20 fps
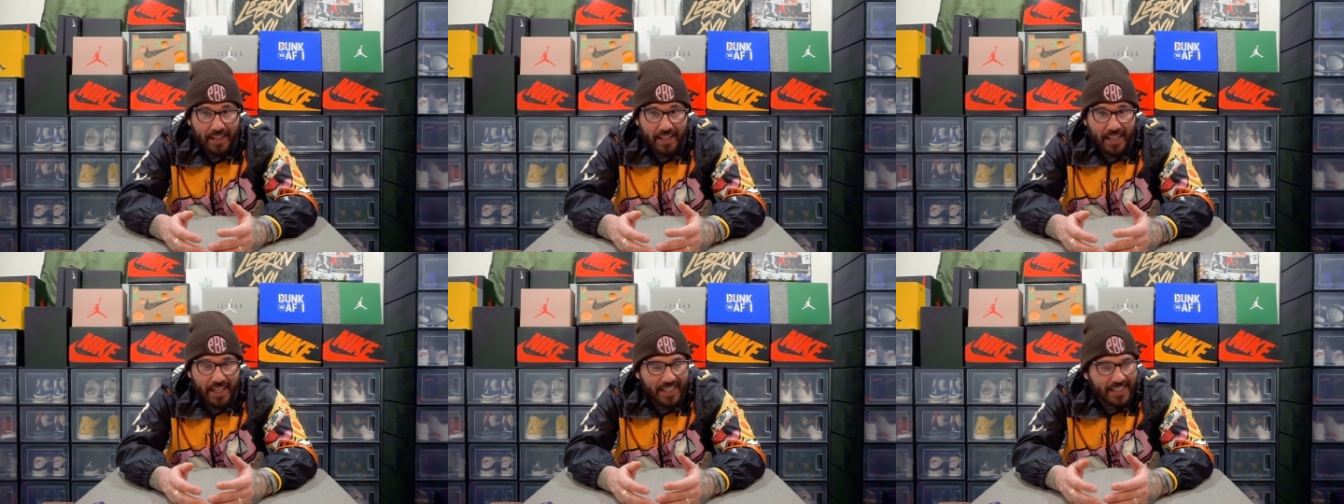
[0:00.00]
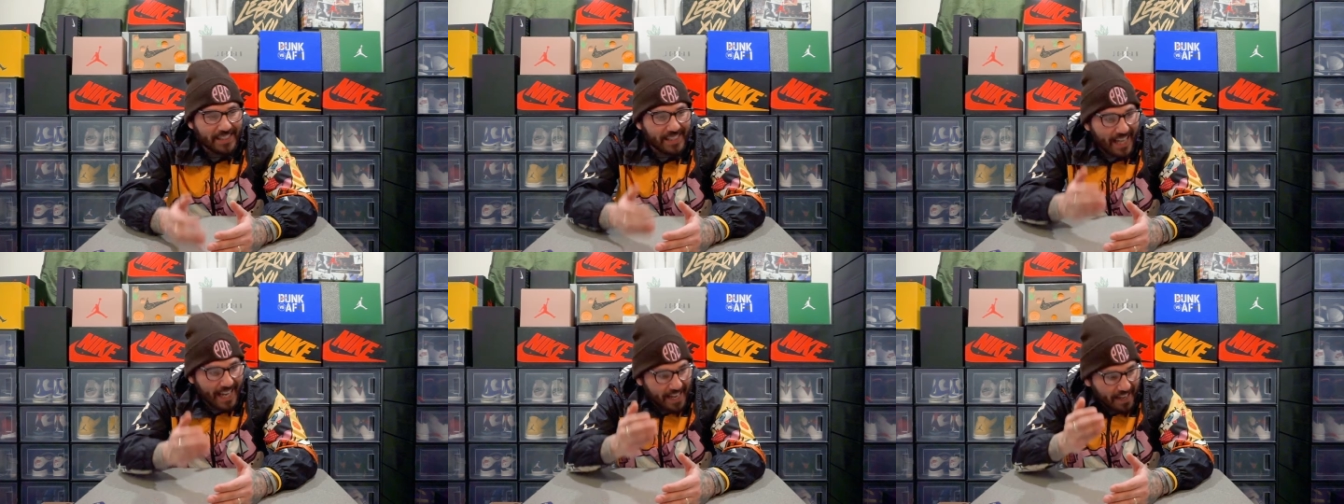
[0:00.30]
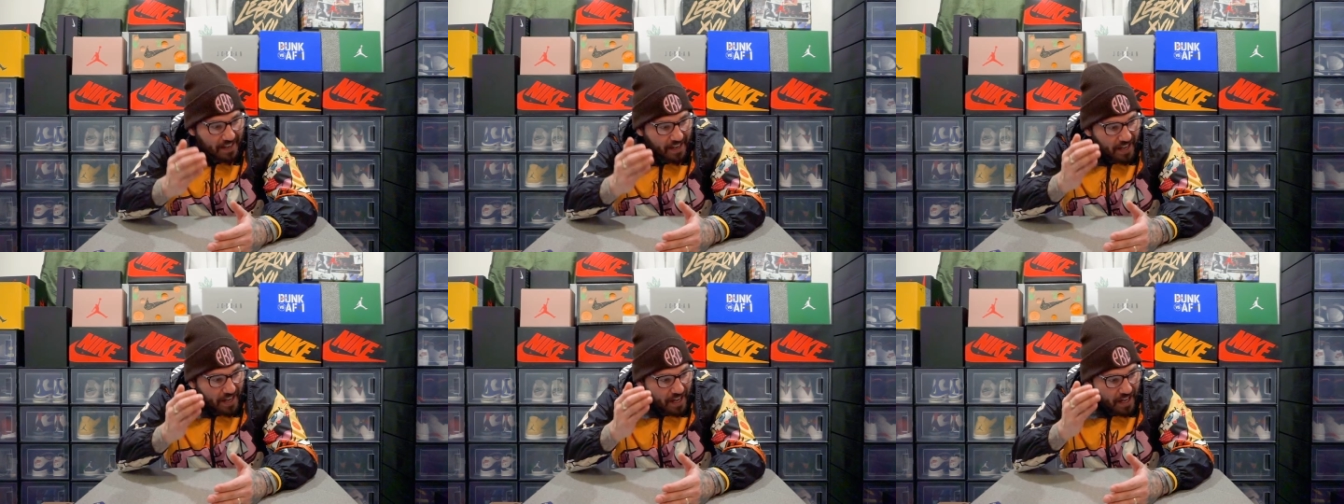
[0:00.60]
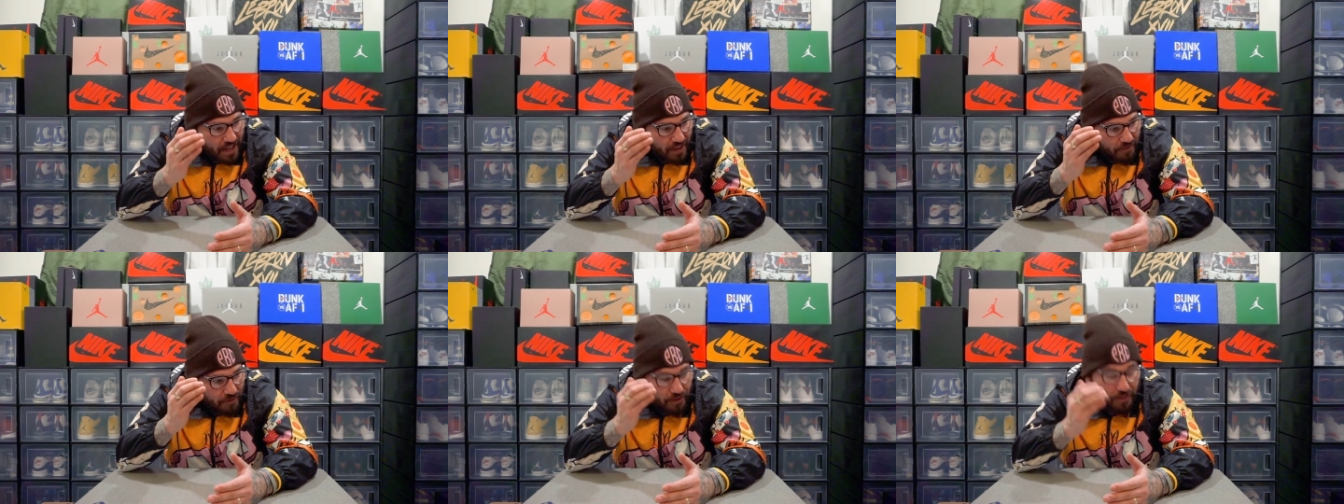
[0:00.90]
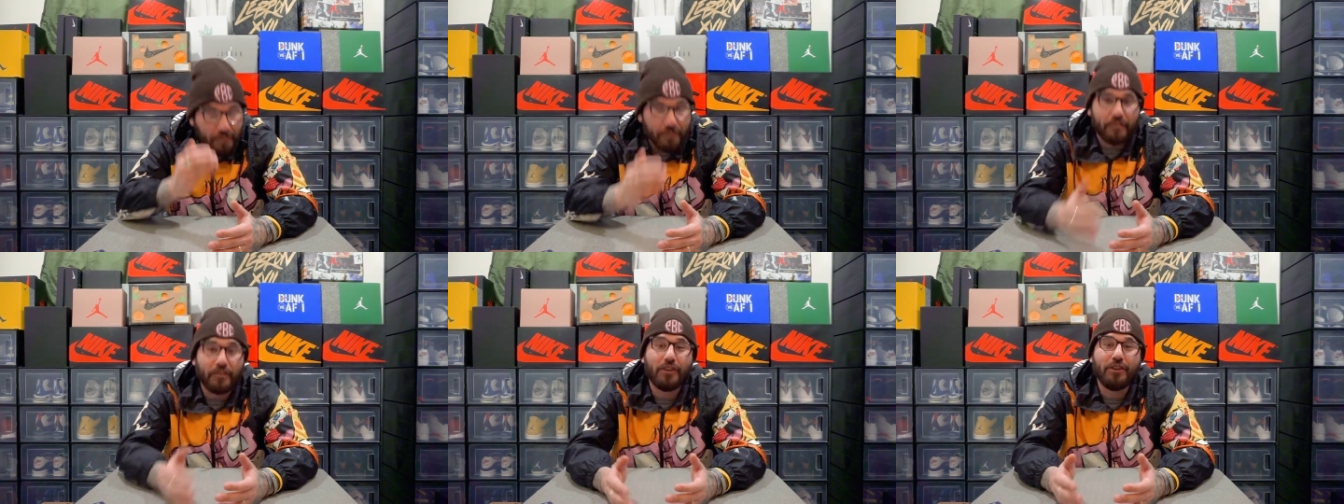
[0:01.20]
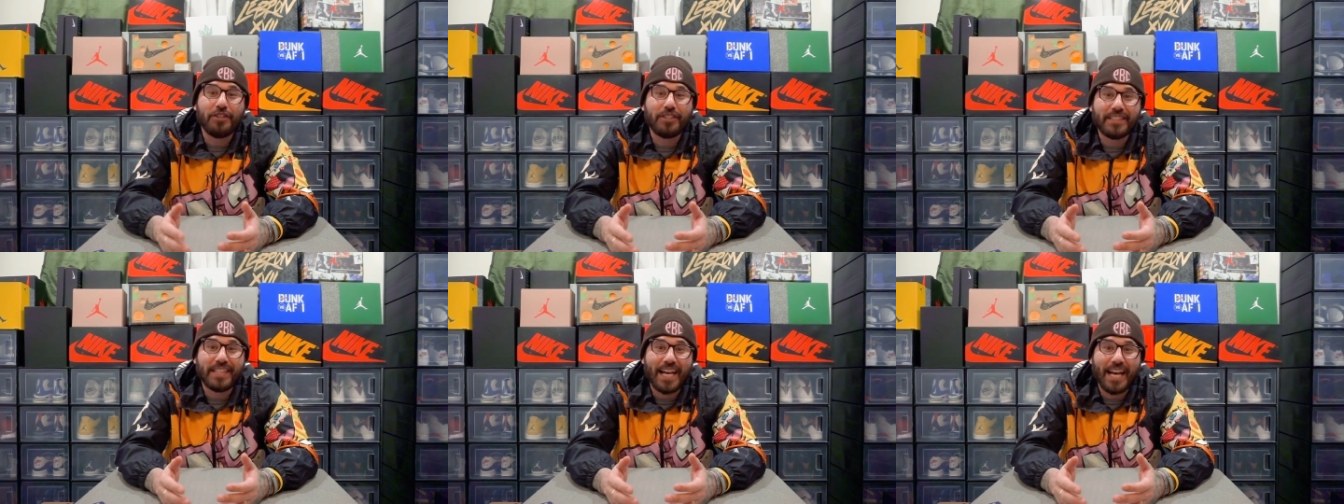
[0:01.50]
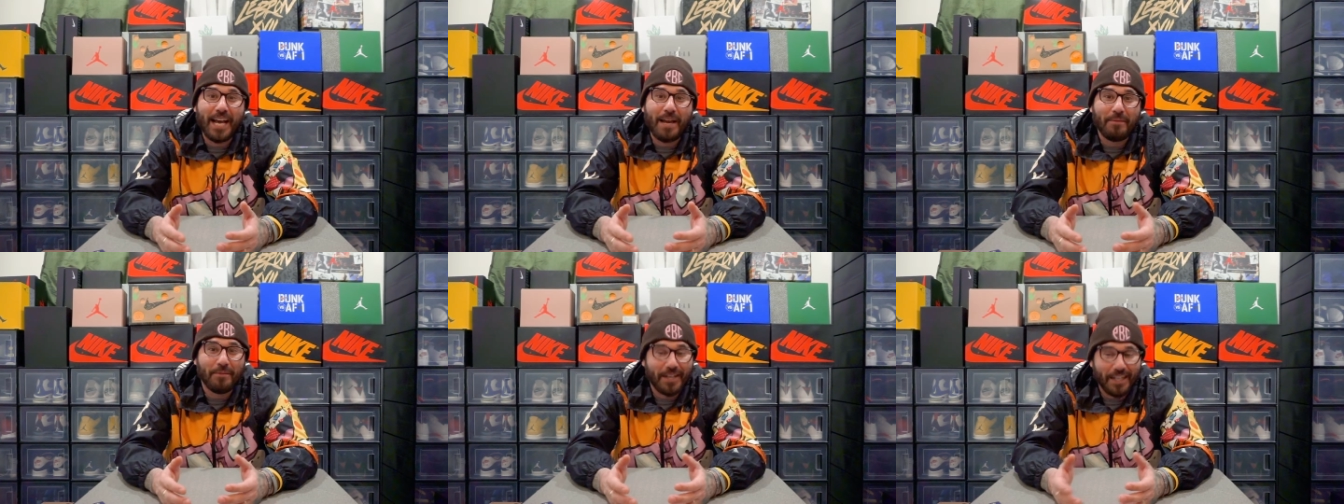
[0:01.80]
it's like for the first
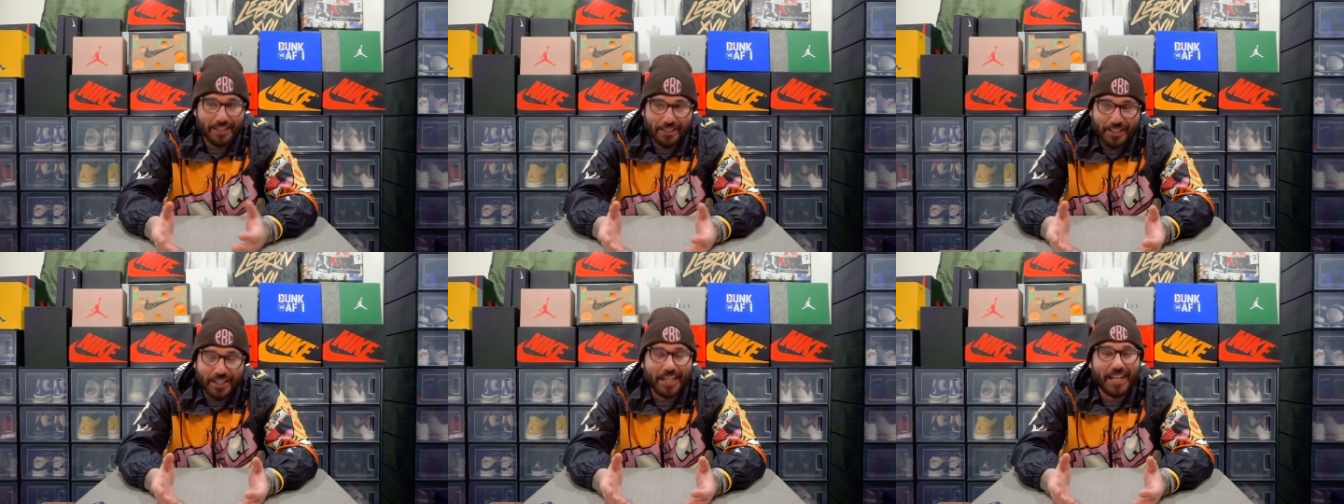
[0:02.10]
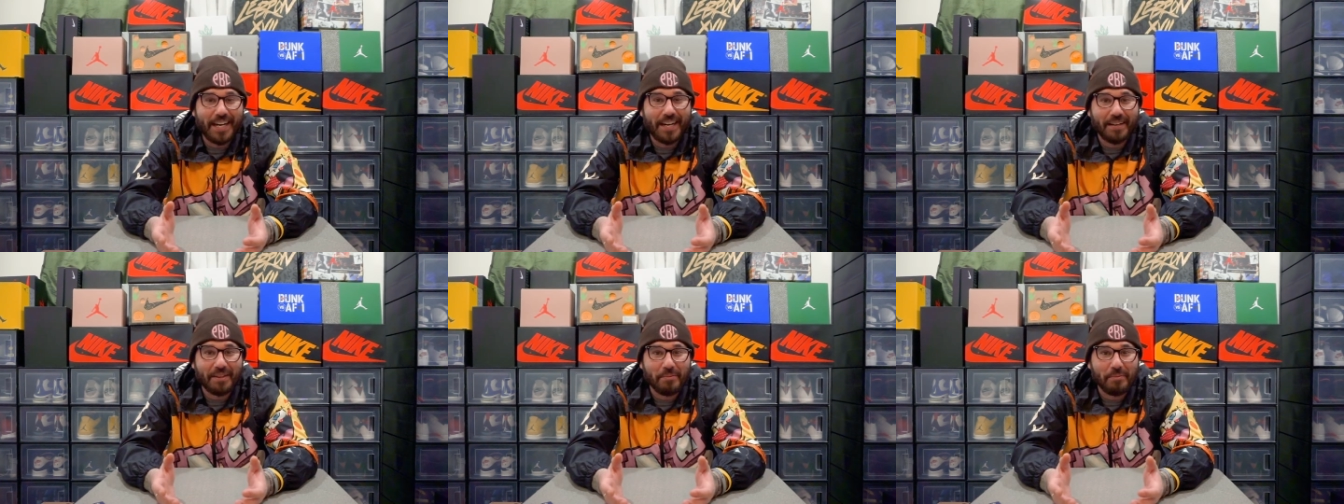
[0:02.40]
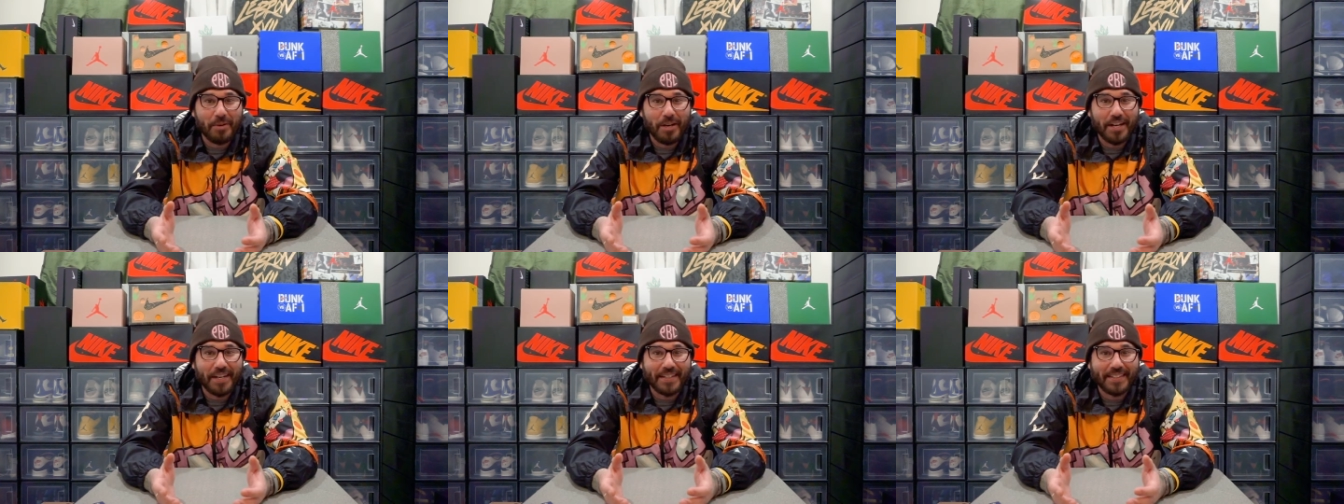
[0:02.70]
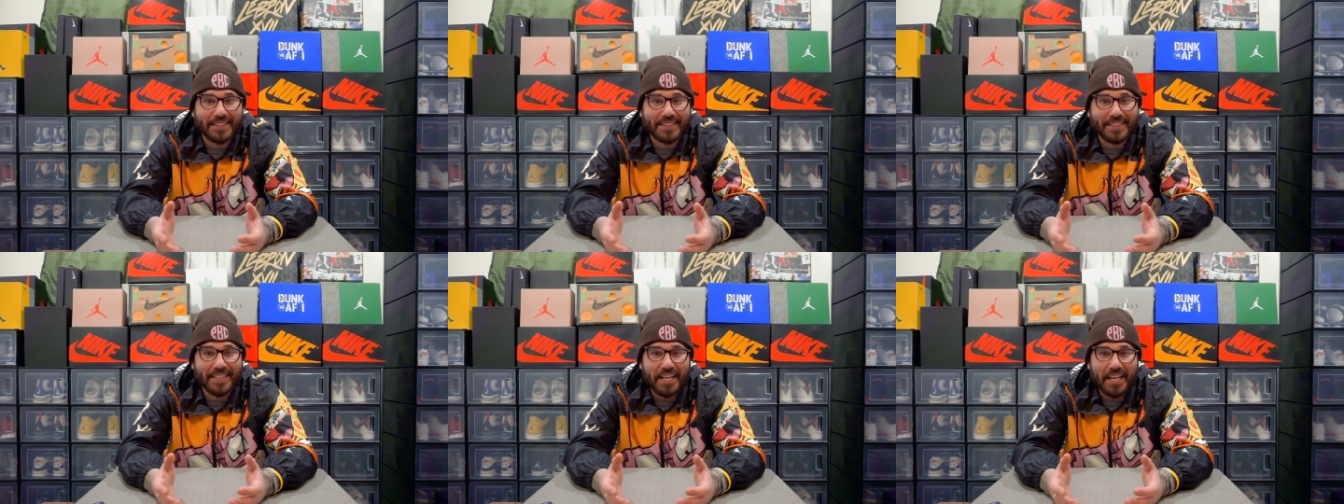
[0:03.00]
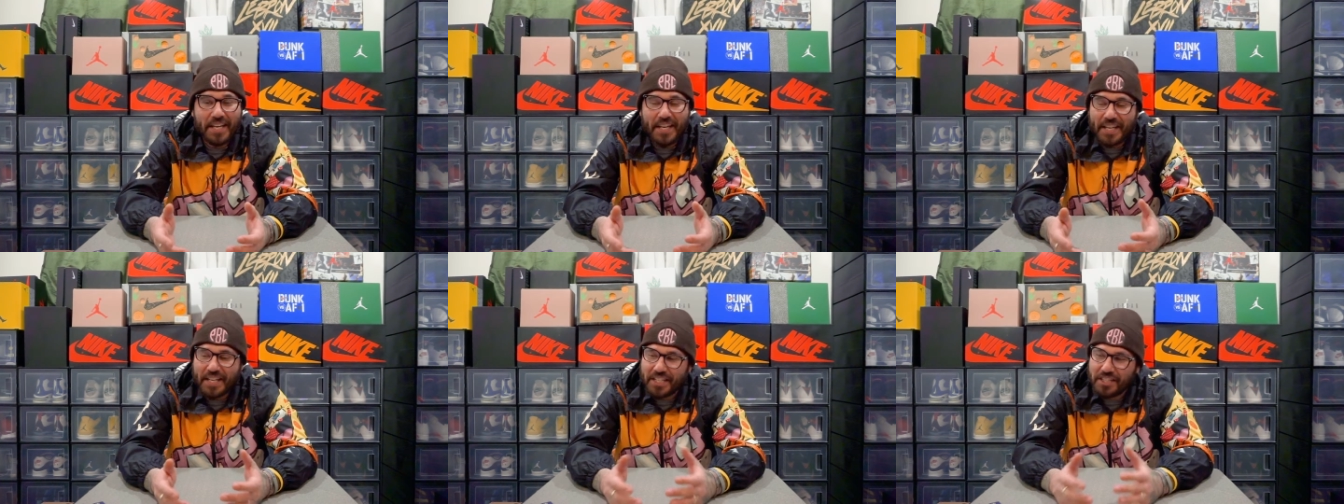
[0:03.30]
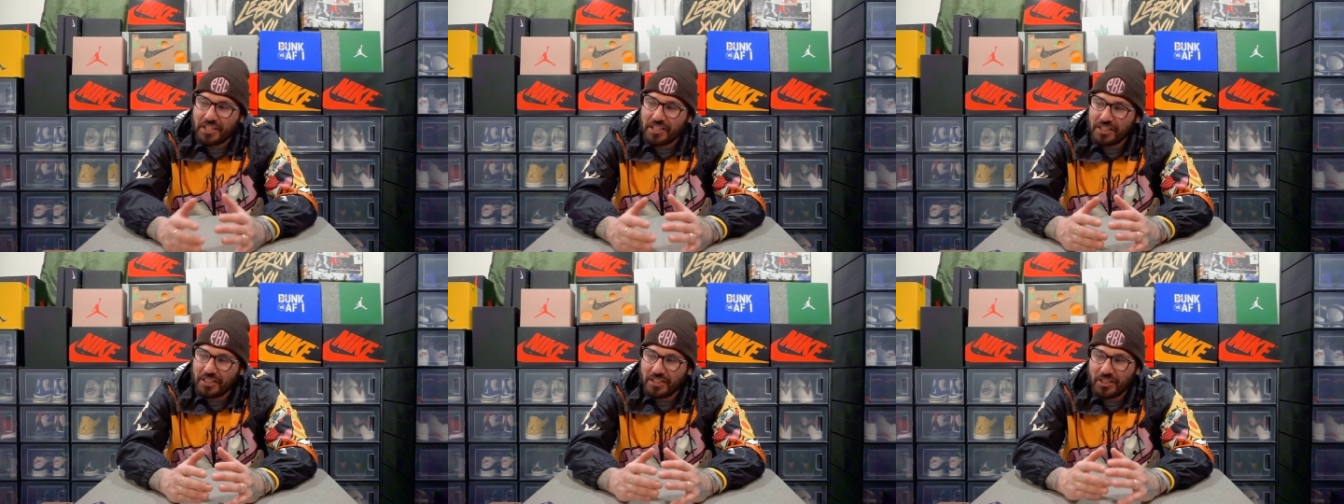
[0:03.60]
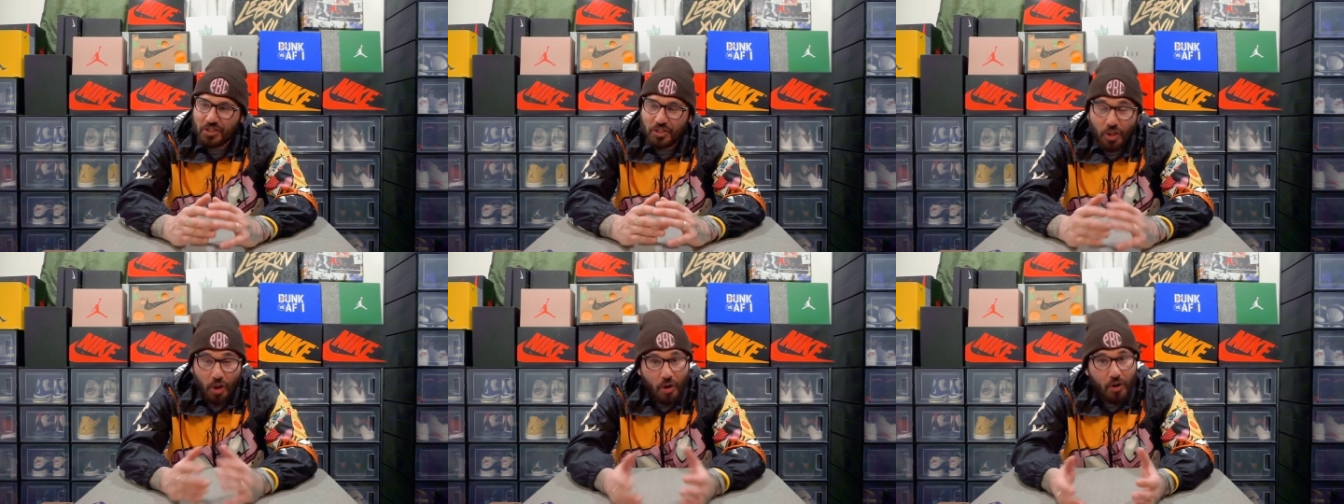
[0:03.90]
time when I took it out of the box. Just
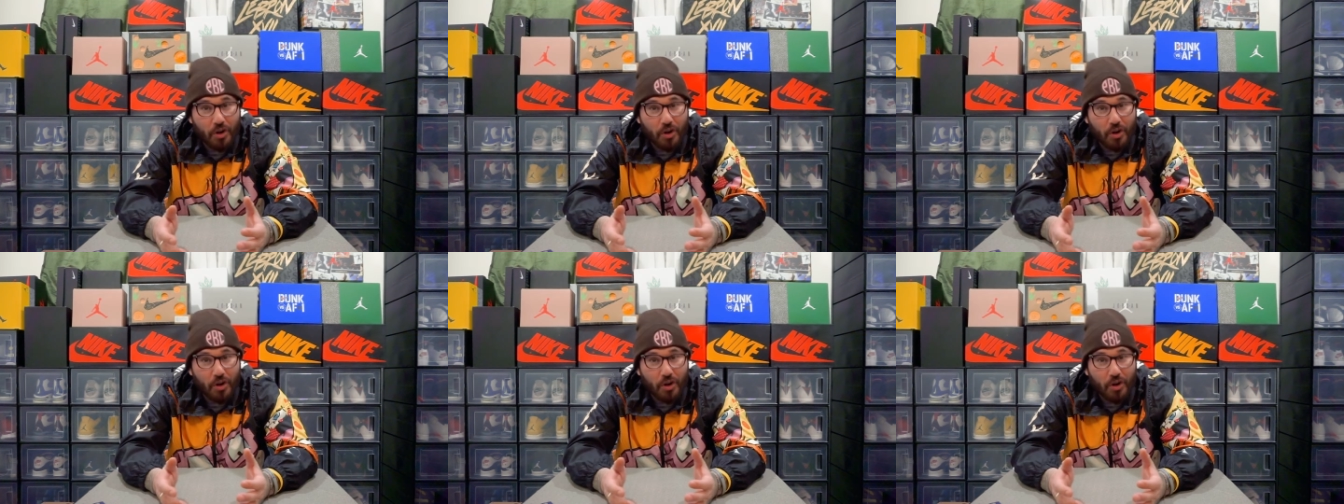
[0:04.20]
so